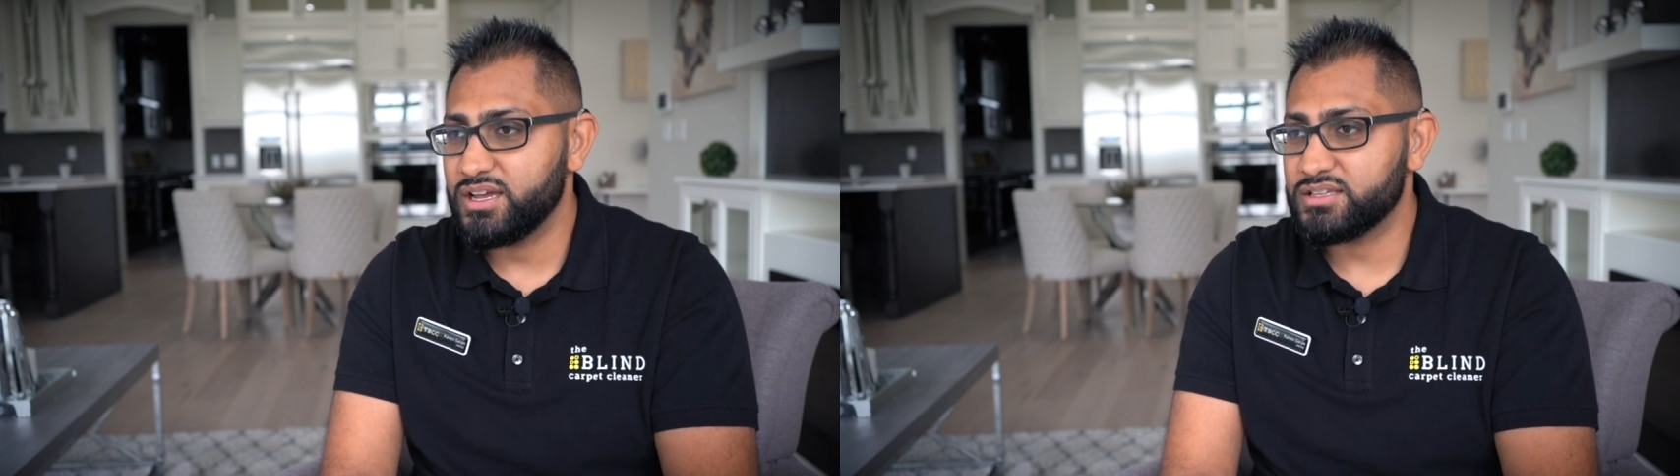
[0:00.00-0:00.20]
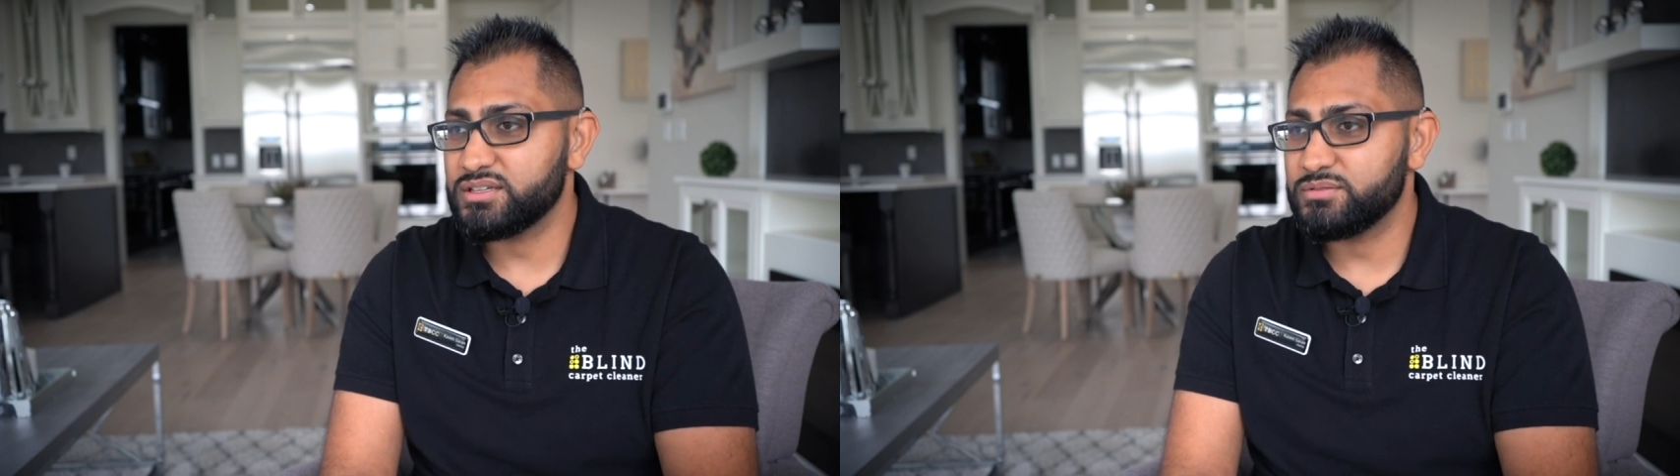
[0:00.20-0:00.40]

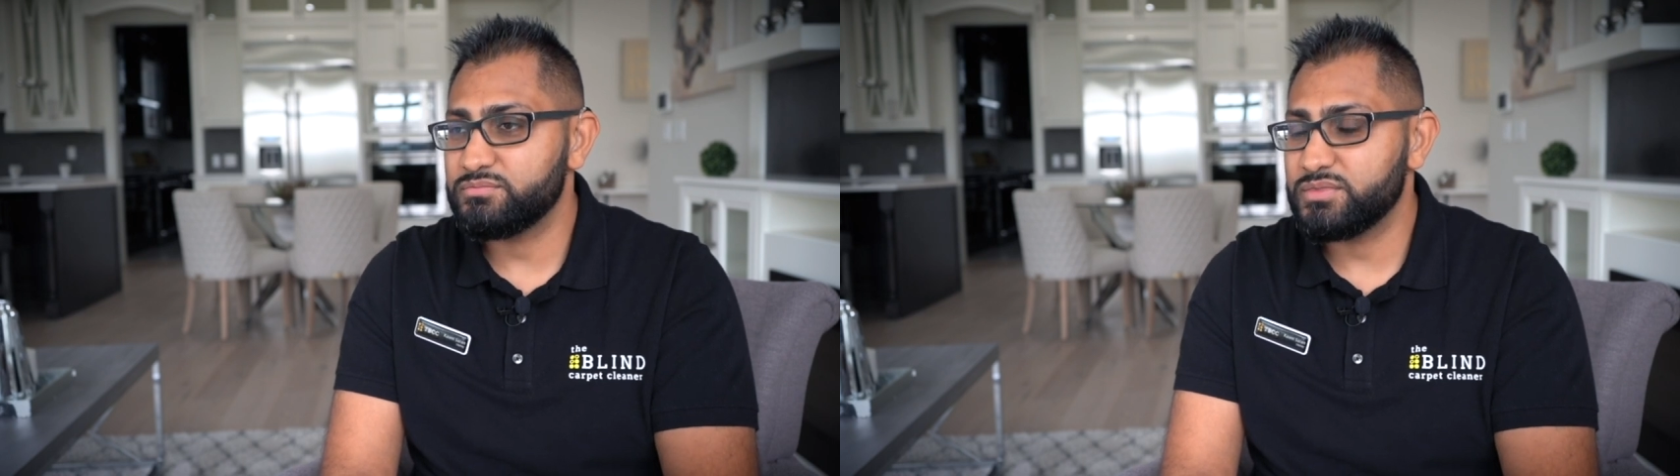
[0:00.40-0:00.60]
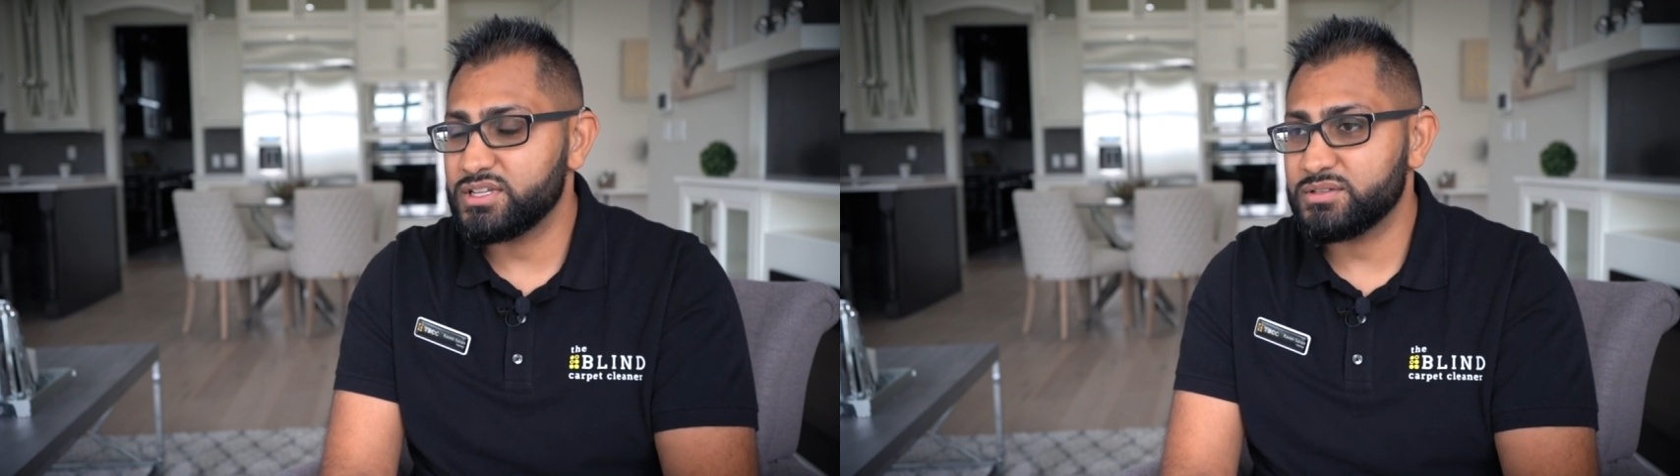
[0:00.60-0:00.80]
It's
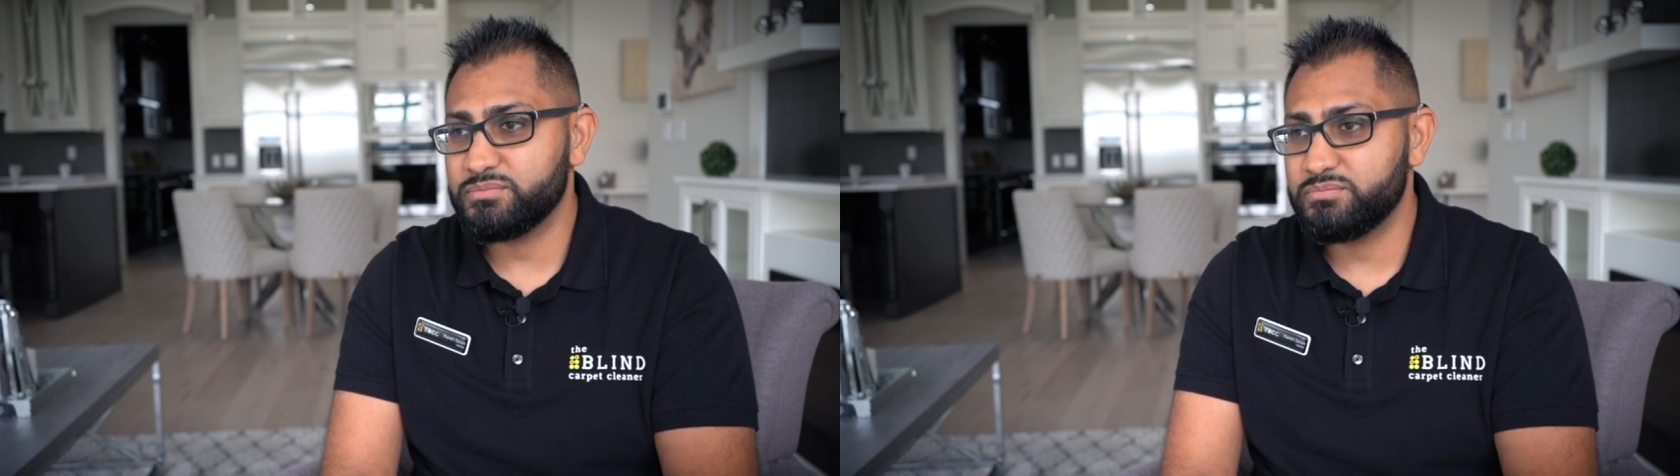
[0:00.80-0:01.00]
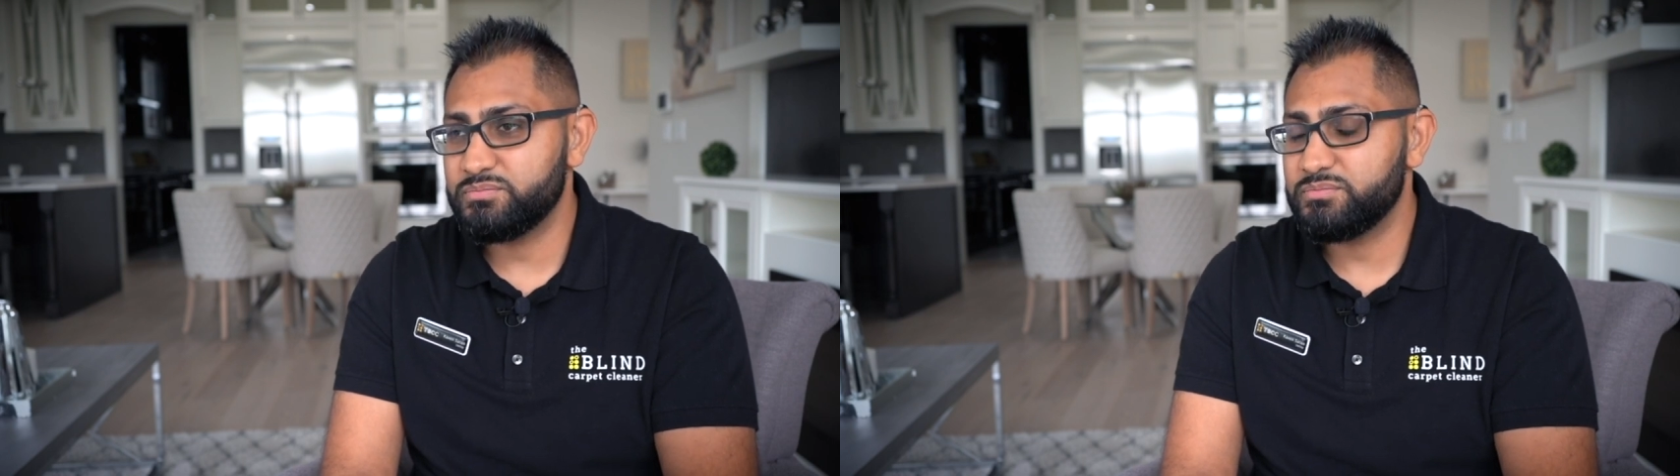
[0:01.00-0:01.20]

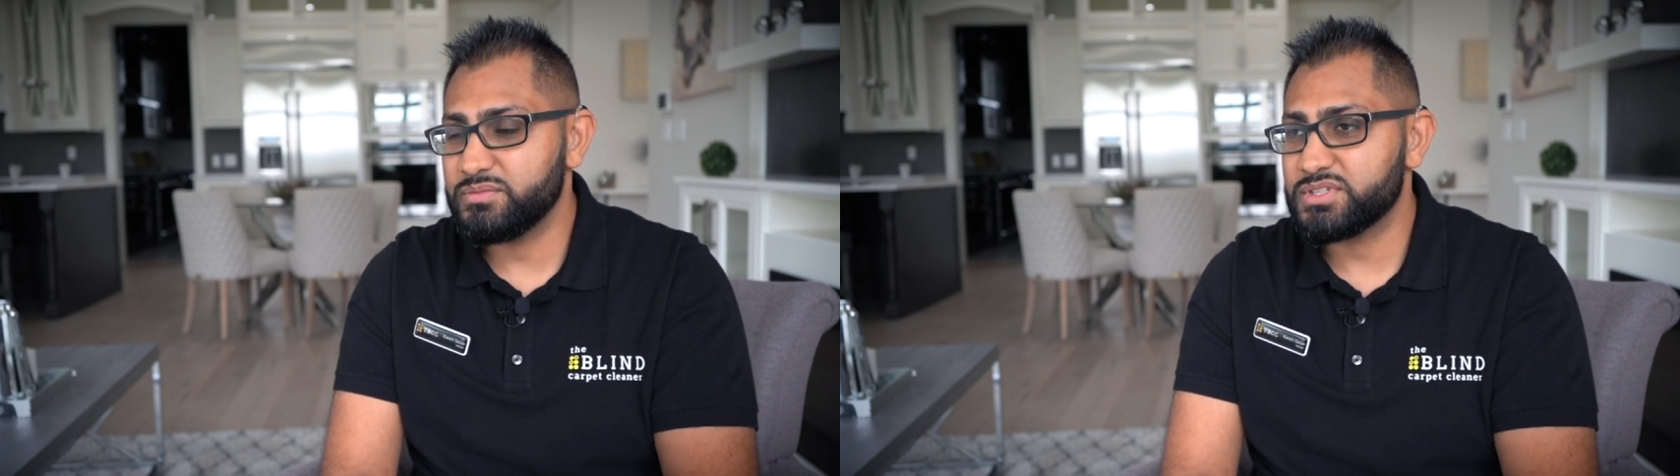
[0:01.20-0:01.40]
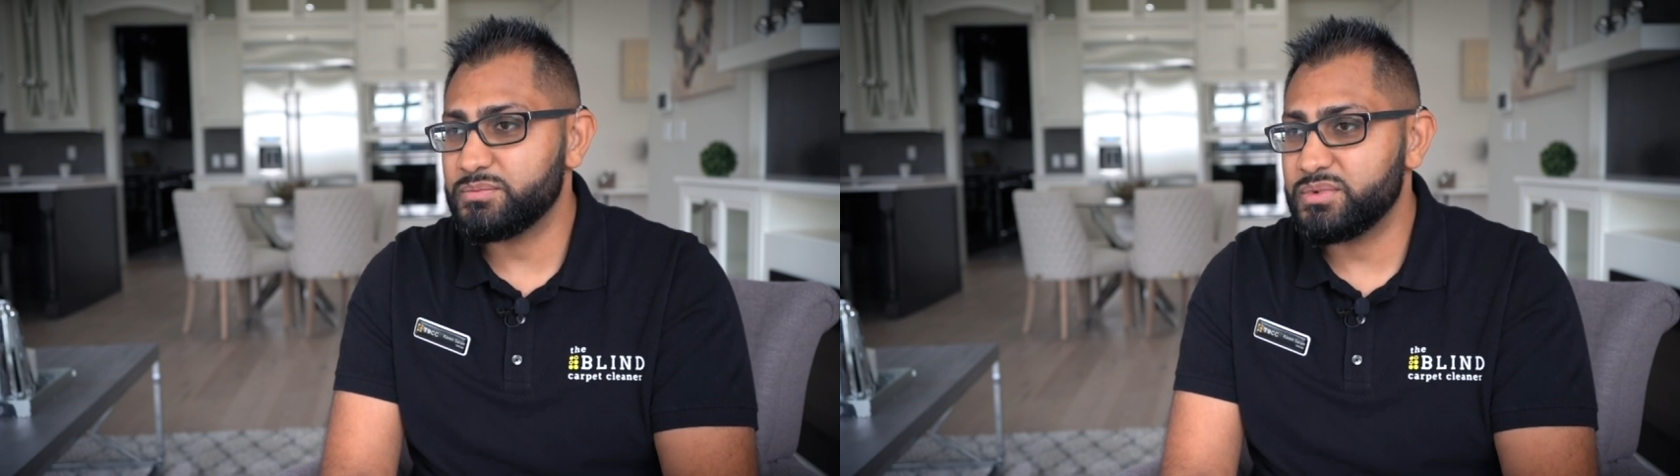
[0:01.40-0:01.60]

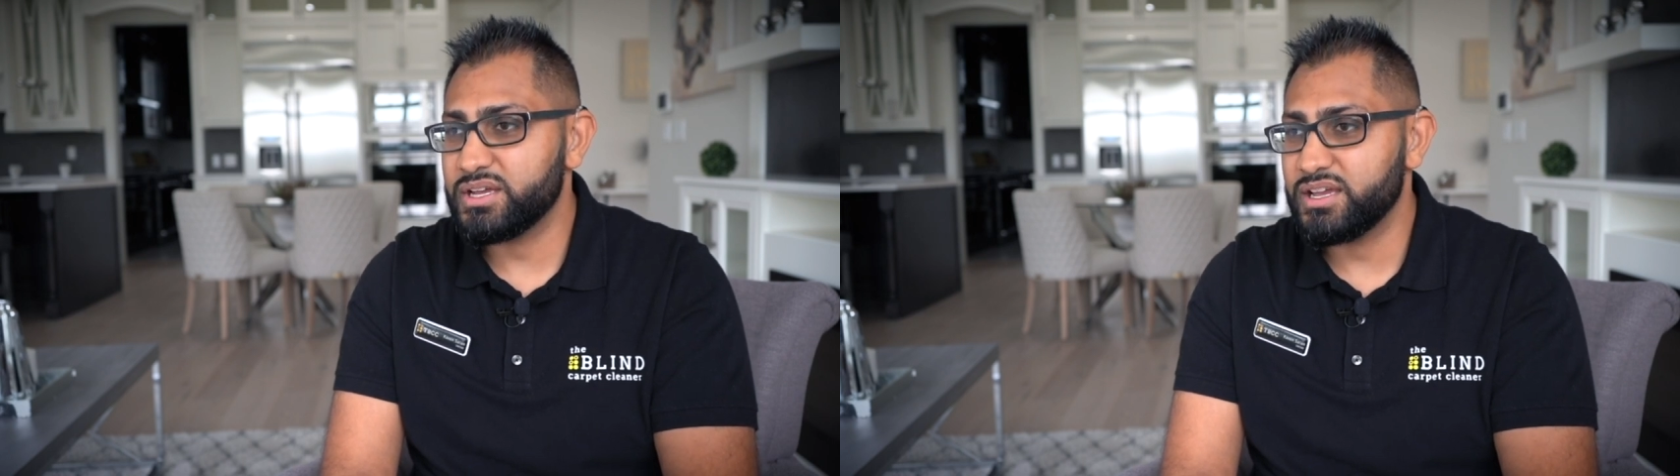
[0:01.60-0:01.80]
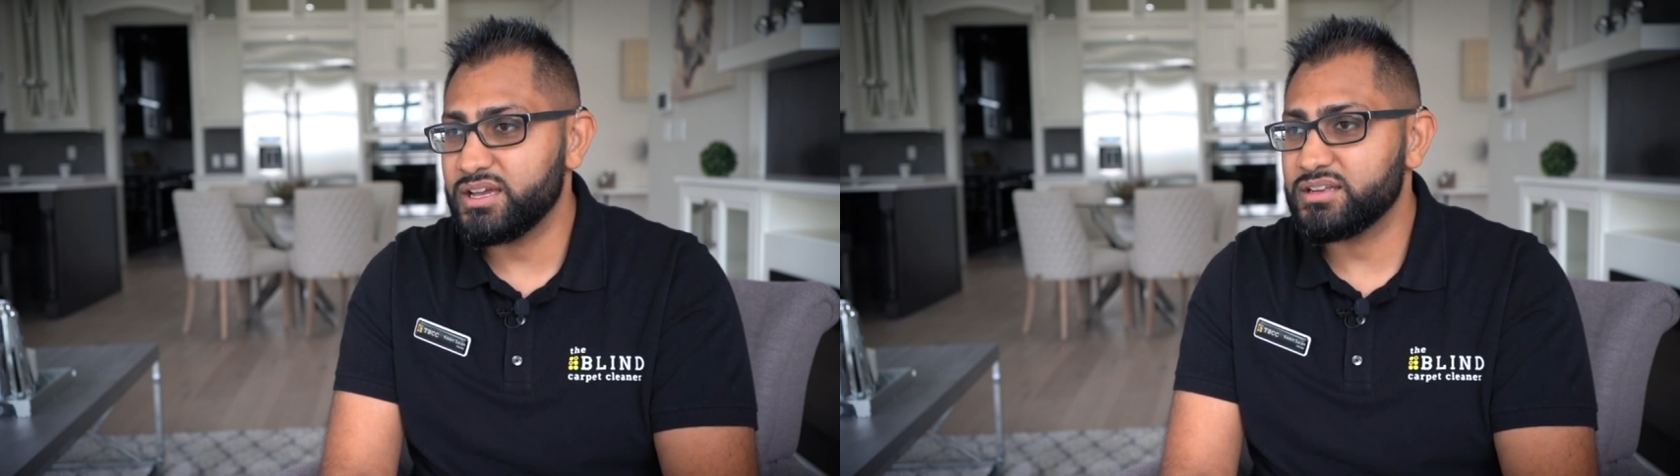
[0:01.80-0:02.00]
a
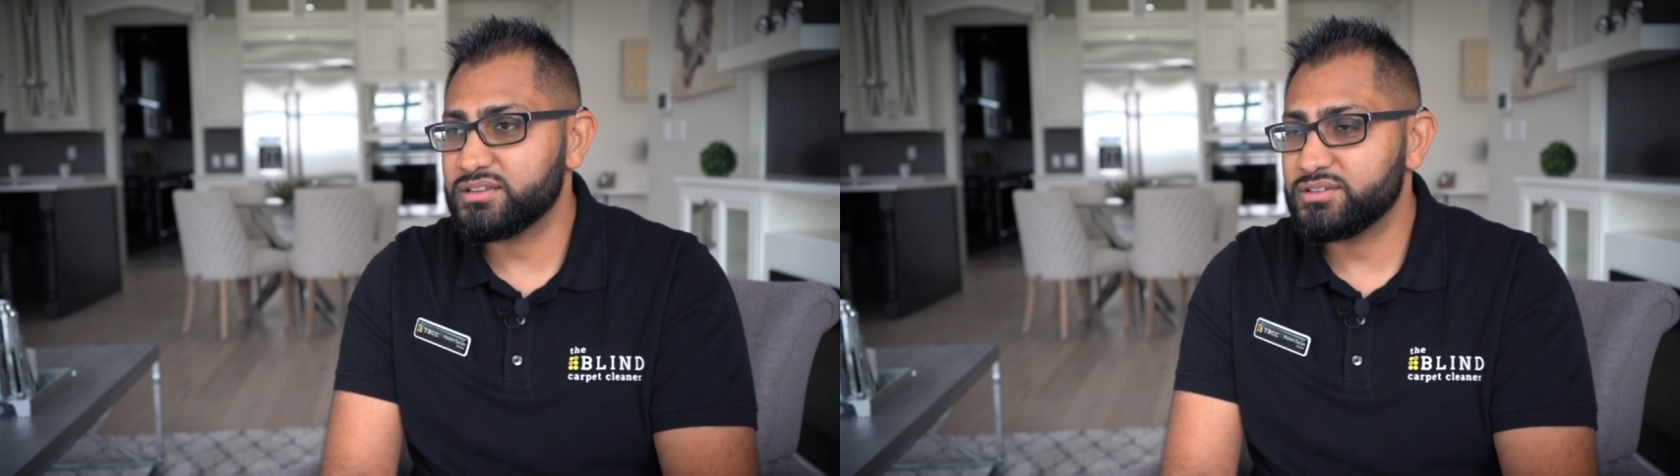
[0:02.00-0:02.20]
big hit.